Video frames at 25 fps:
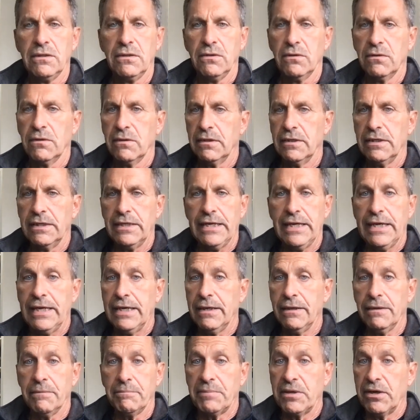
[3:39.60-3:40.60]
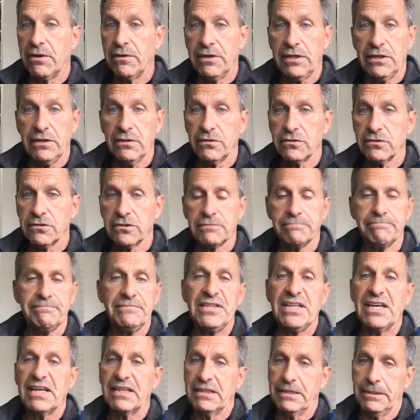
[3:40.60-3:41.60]
or at perineals,
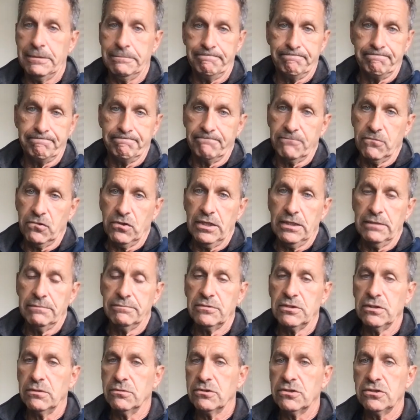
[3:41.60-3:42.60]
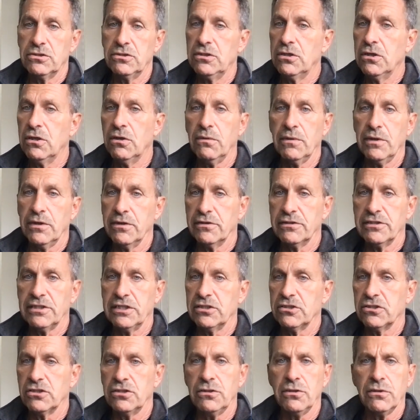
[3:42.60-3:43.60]
nothing, right? There was no
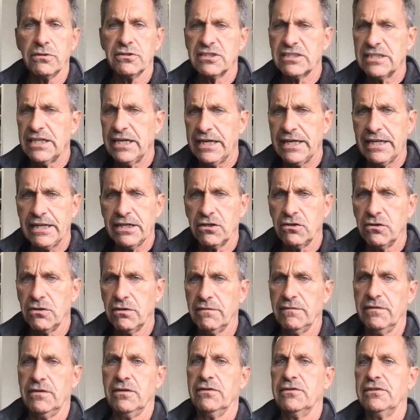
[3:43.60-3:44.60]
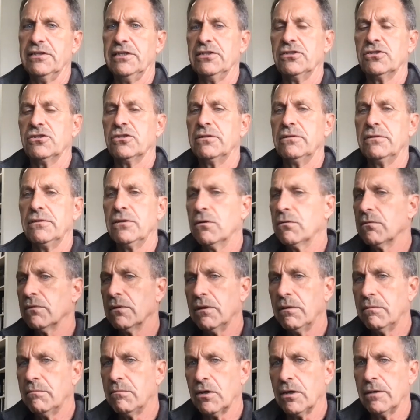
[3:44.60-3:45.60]
irritation, no sciatic nerve irritation, no
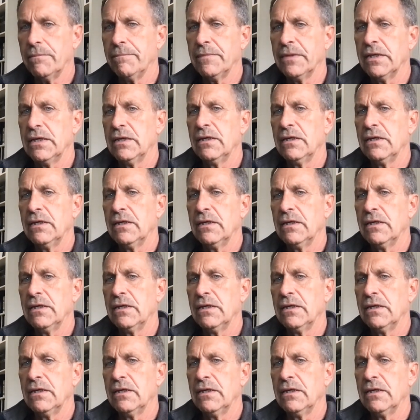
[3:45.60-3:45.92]
lumbar.